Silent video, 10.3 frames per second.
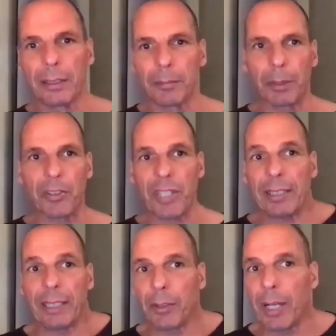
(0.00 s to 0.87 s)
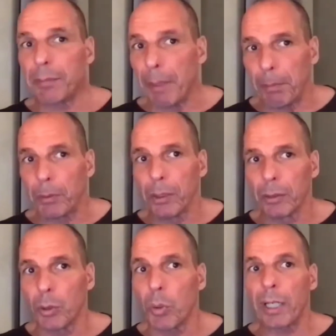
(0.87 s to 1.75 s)
because suddenly you had people
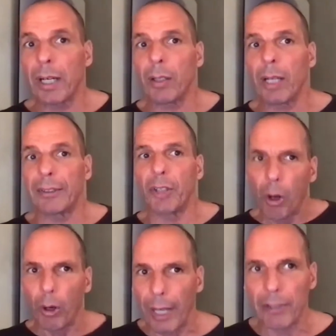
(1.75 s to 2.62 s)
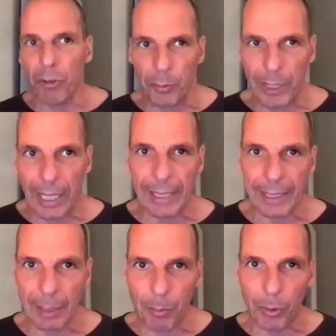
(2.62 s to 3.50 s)
who had no connection with the land
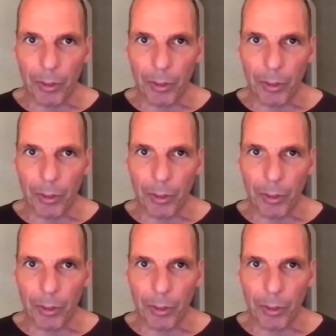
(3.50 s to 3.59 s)
anymore.